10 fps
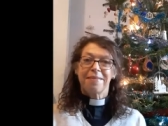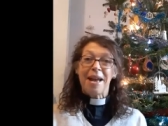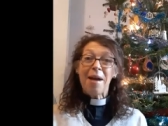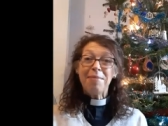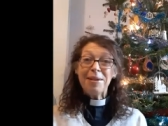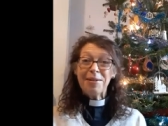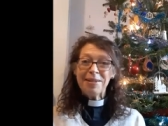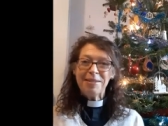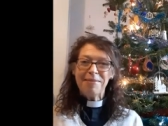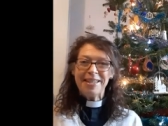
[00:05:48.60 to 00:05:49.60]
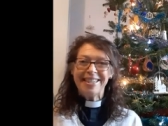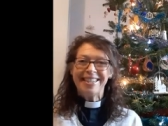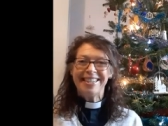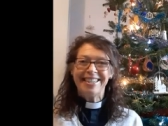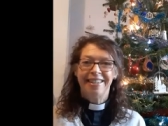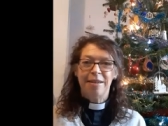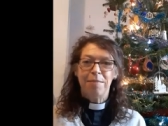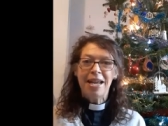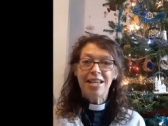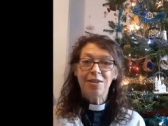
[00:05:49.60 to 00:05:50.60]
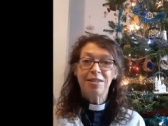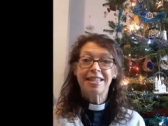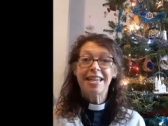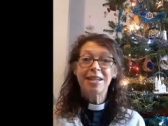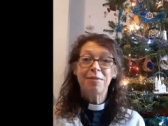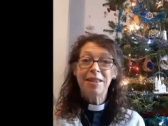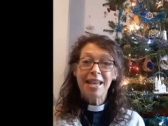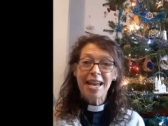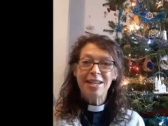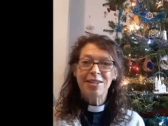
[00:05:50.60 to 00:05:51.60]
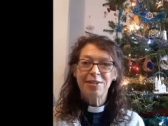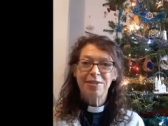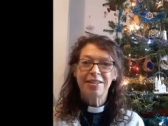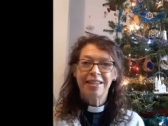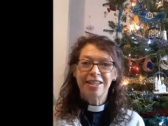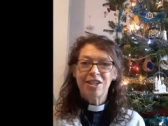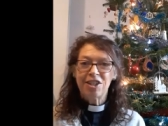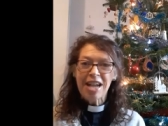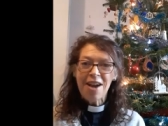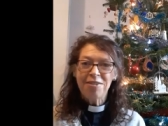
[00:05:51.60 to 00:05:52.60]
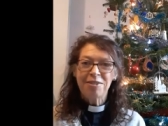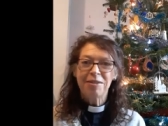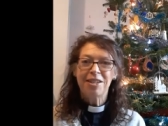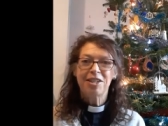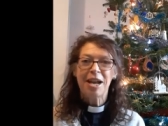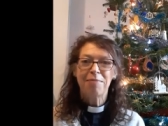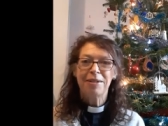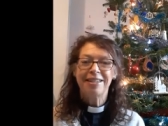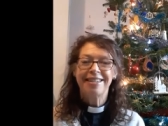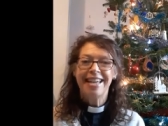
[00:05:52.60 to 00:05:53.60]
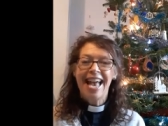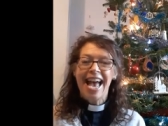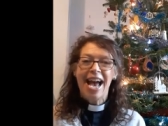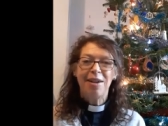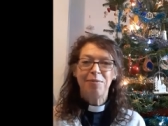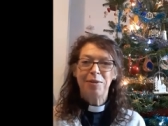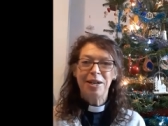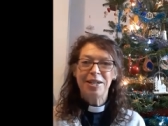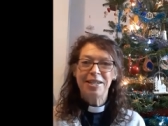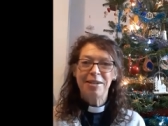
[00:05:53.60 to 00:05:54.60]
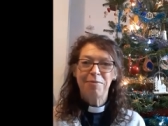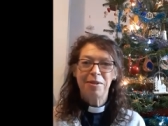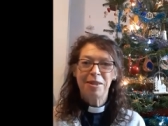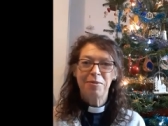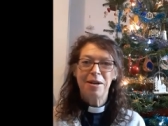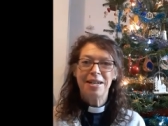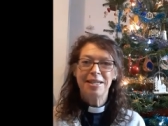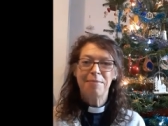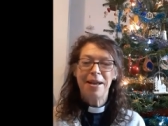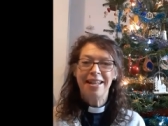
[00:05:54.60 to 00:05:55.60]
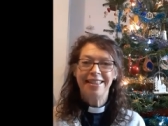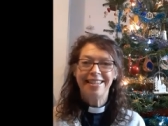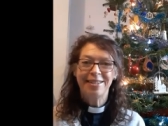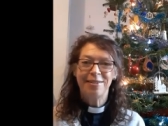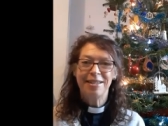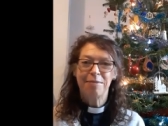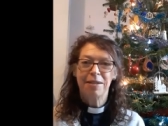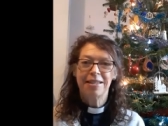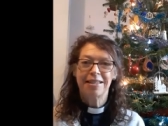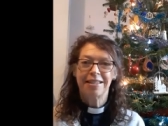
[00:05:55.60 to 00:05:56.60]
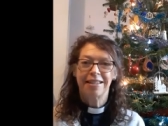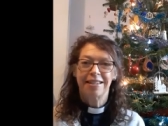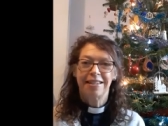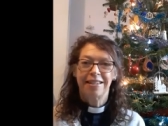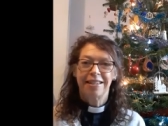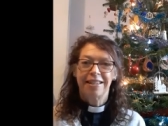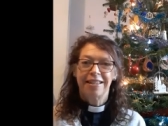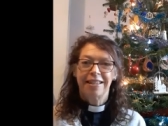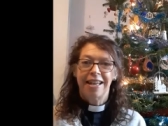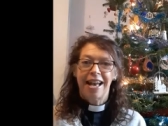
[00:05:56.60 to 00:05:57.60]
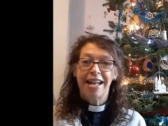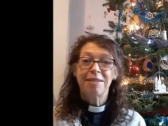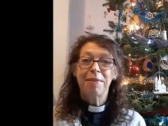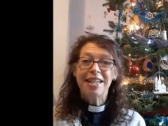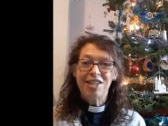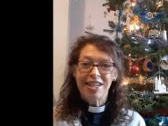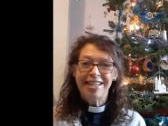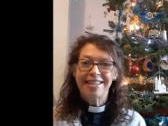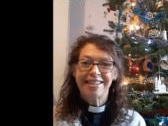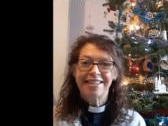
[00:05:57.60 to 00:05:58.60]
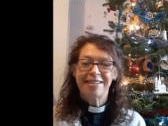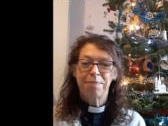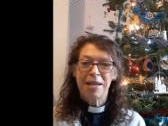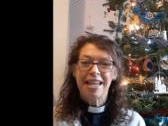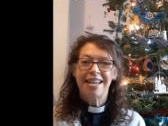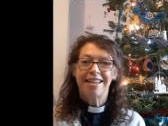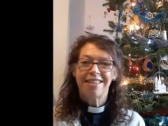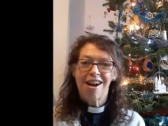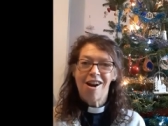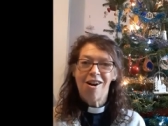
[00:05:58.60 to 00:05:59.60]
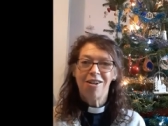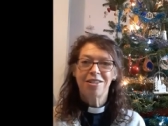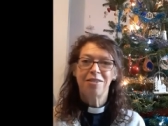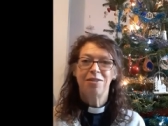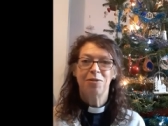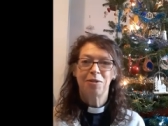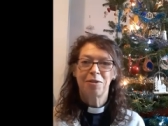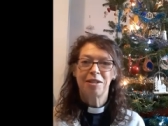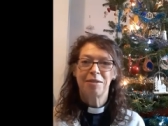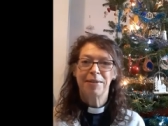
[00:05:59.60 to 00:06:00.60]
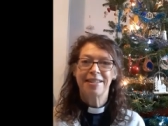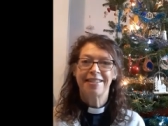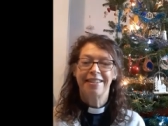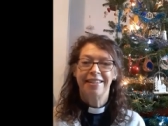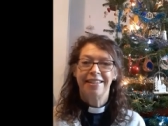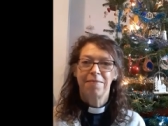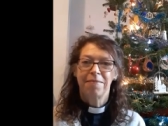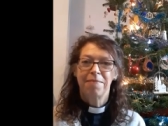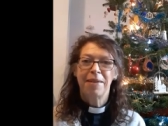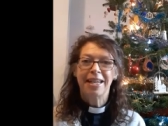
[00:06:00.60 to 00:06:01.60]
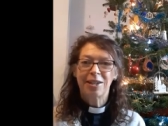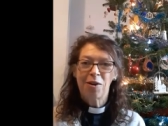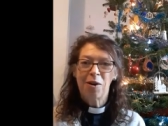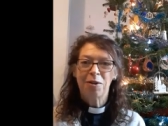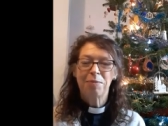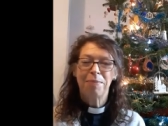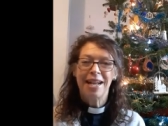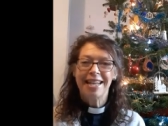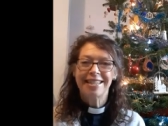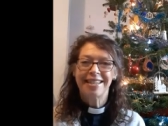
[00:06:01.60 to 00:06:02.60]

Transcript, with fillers: Happy Christmas! May you sing with the angels, shout with the shepherds, and worship with the wise men this Christmas. And may Jesus be at the heart of your Christmas. May God bless